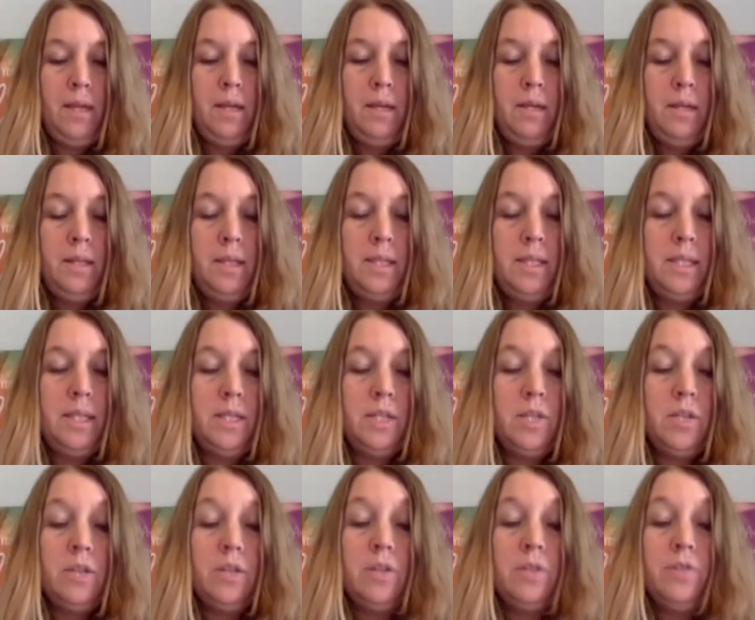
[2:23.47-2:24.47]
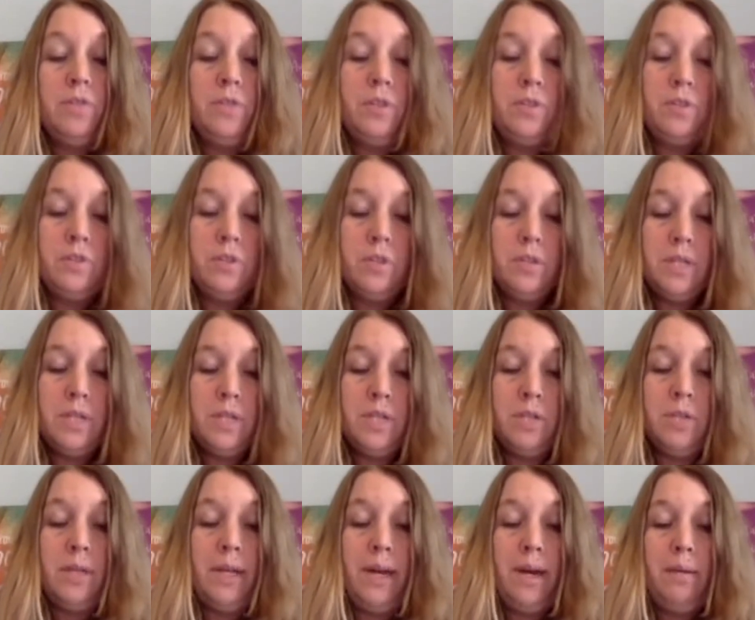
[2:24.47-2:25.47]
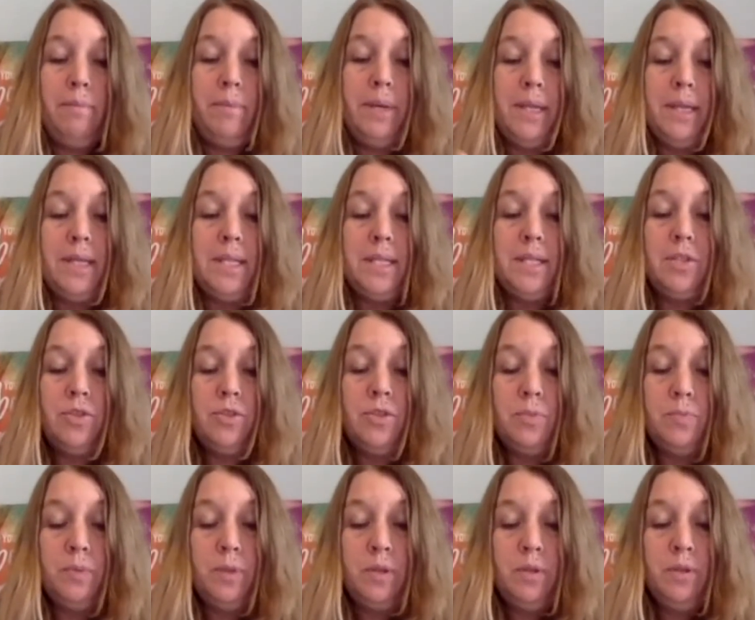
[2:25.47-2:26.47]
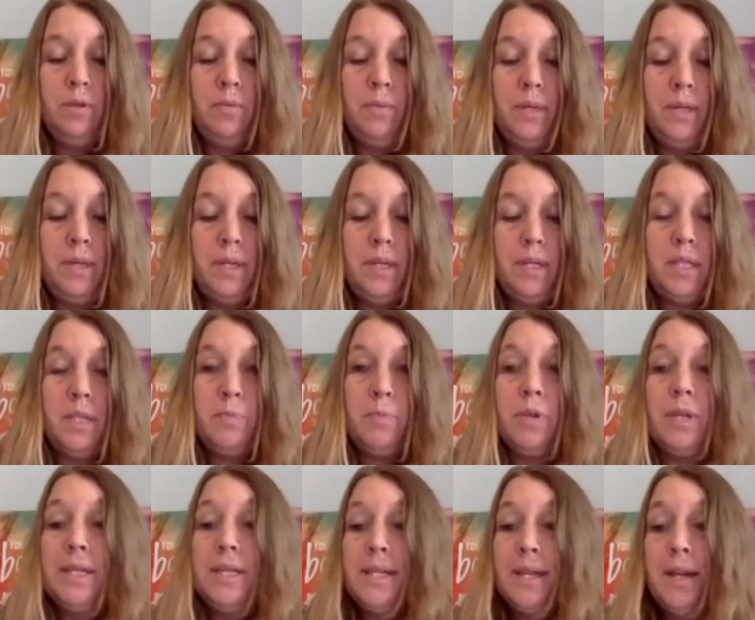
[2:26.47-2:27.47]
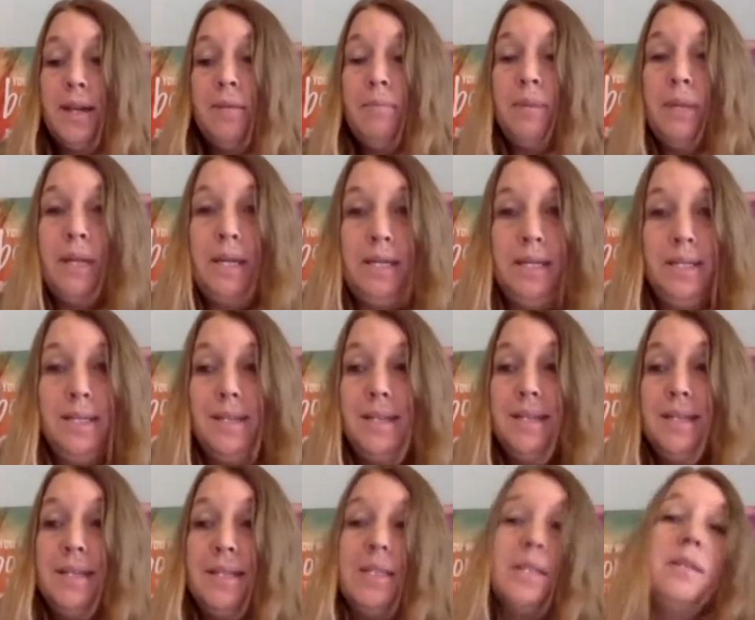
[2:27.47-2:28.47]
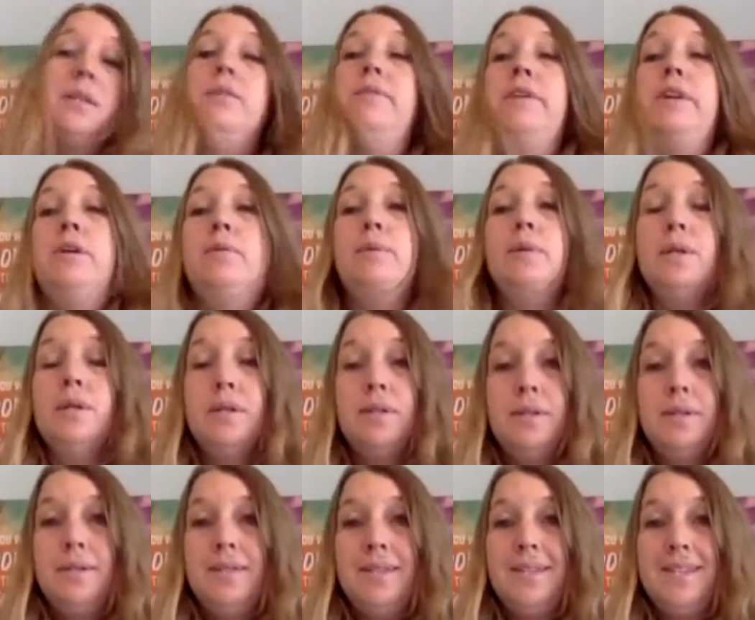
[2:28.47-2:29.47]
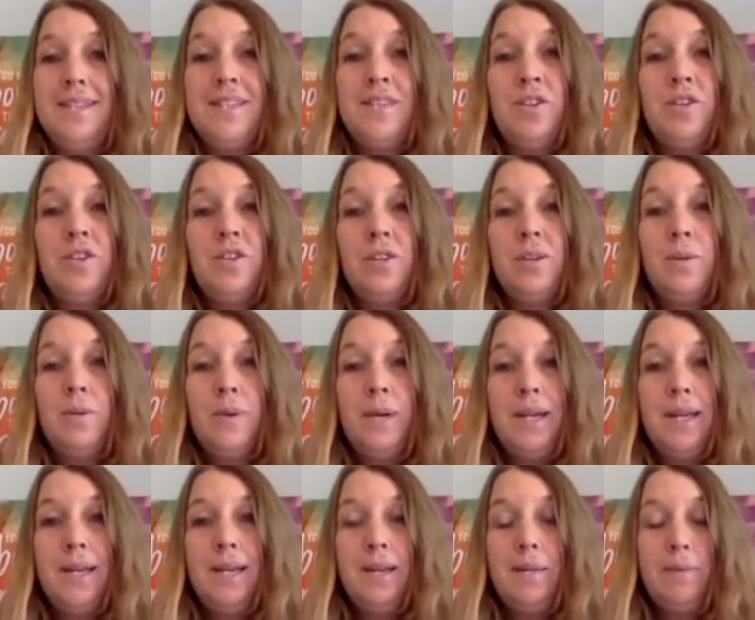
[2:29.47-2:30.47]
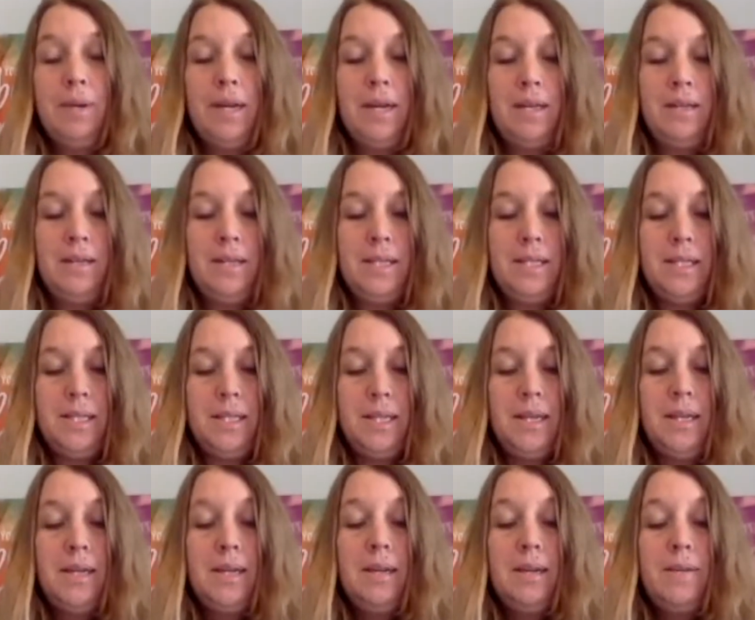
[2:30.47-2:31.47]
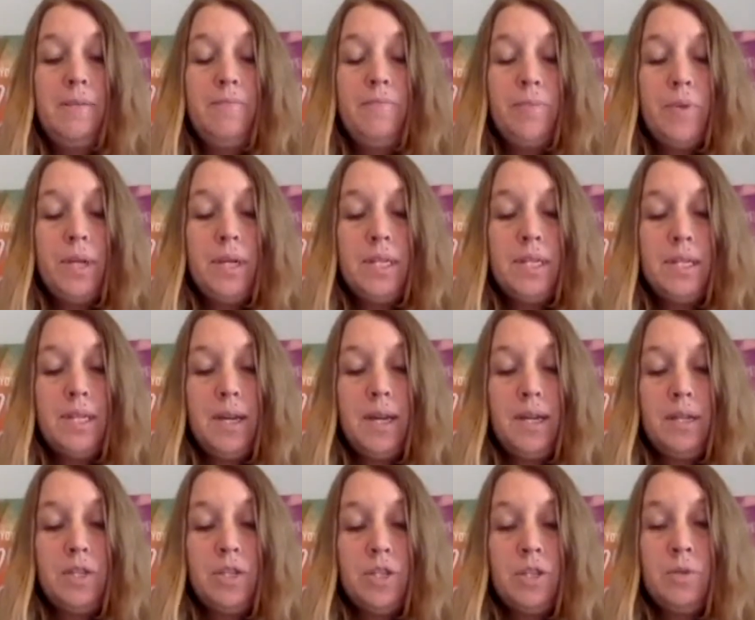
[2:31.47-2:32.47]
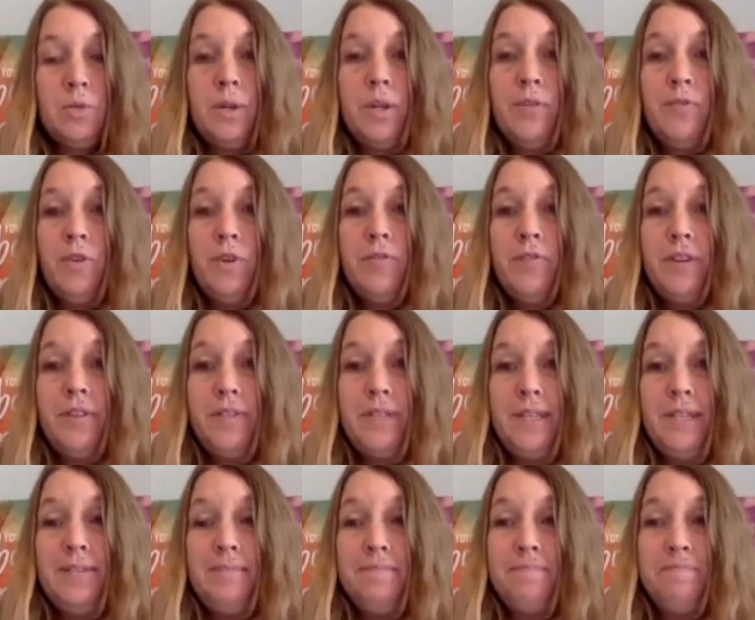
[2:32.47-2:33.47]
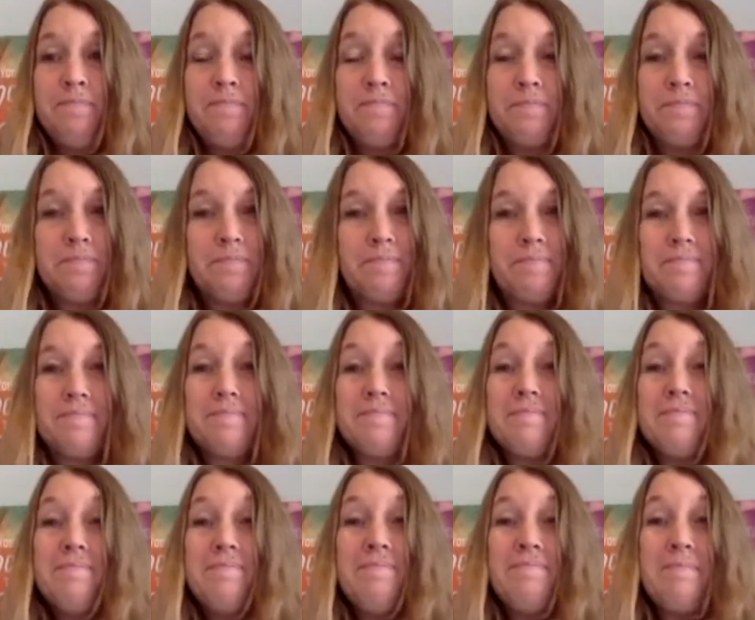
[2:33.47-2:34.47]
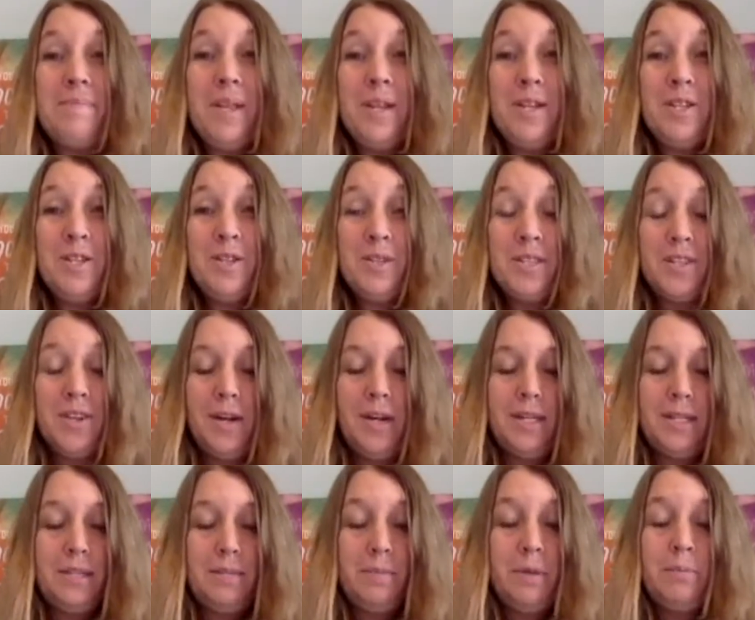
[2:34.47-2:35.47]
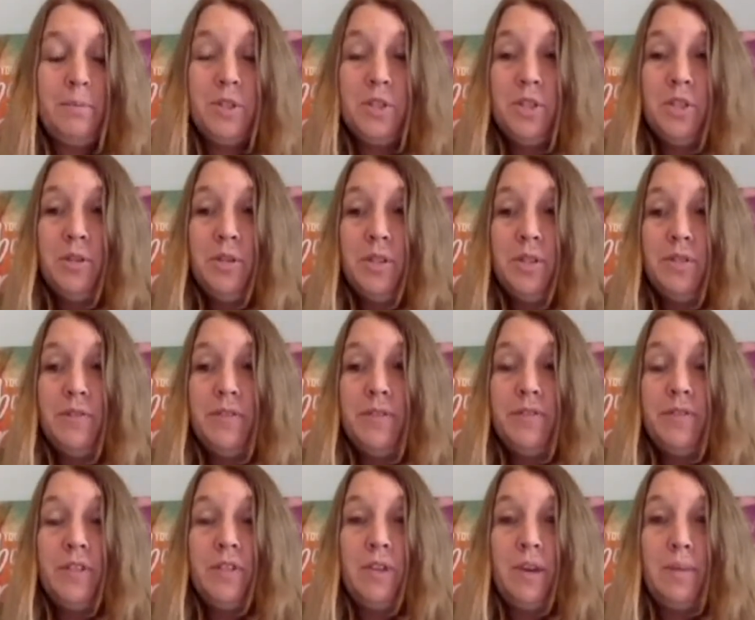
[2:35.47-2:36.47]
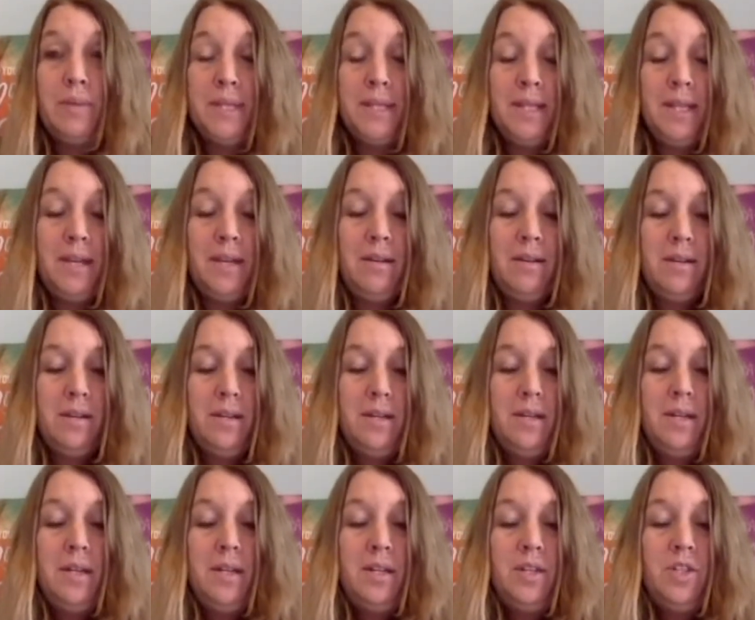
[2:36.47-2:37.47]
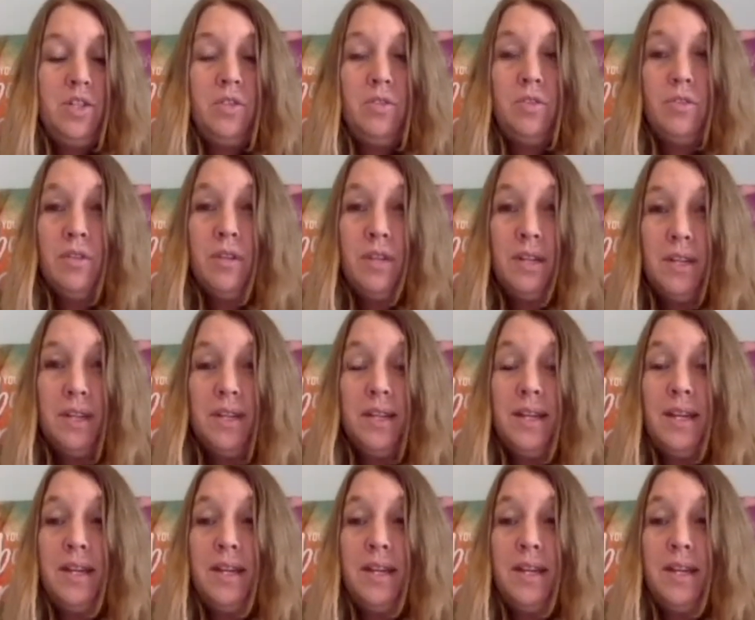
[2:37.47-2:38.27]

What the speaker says: Let's see, so the diffuser is sold out, but the citrus bloom springtime blend is still available. So you're gonna wanna get a bottle of this. It's just $24.50. So it's awesome. Remember, 250 drops in there. So you're gonna